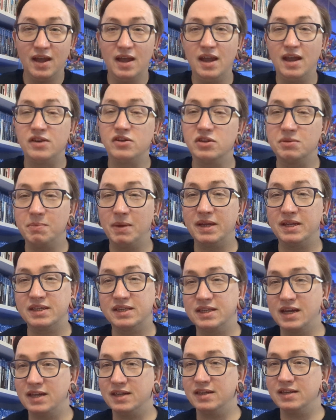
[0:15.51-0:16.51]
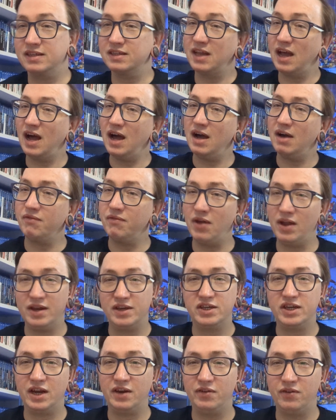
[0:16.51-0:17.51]
It just makes sense to have a
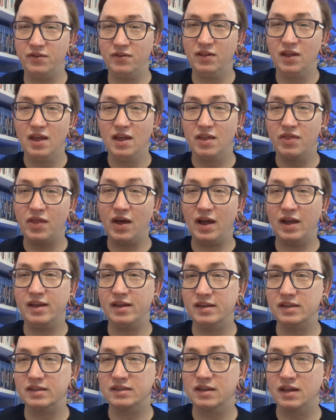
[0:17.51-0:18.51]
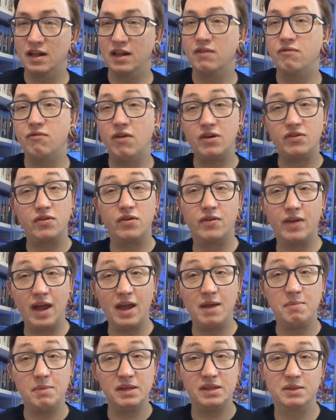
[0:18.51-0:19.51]
channel that is retro
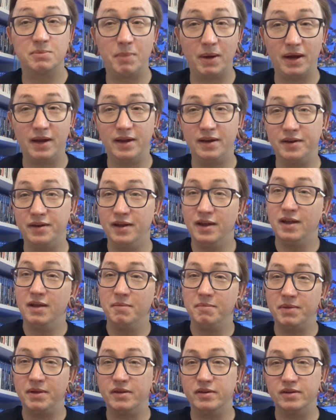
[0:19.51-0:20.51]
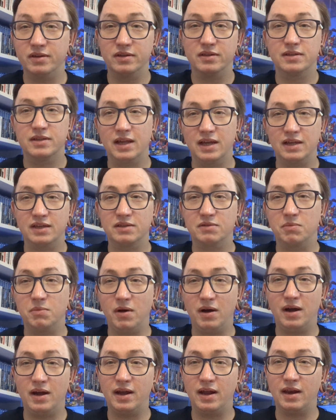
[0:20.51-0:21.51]
game inspired because that's
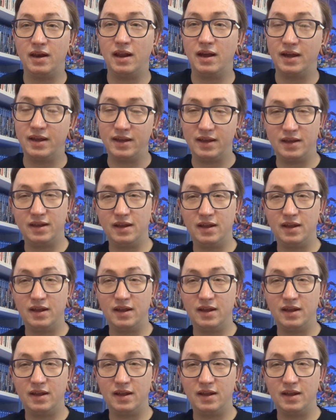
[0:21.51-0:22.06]
what I like,